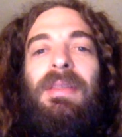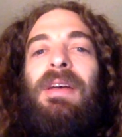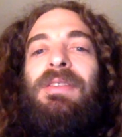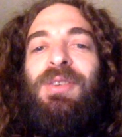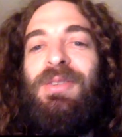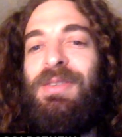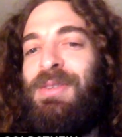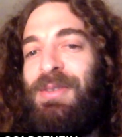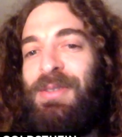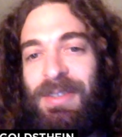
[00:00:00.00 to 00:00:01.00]
takes all those
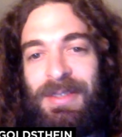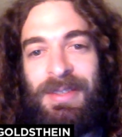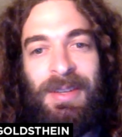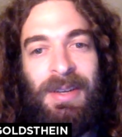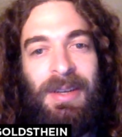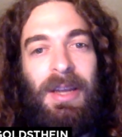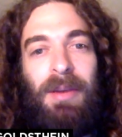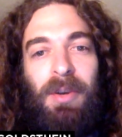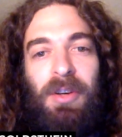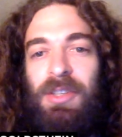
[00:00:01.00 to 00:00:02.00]
sources and
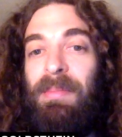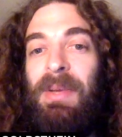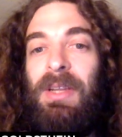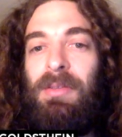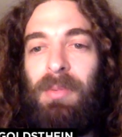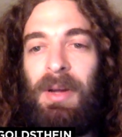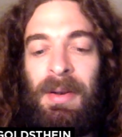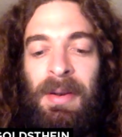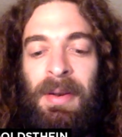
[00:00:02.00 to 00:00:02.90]
merge them into one.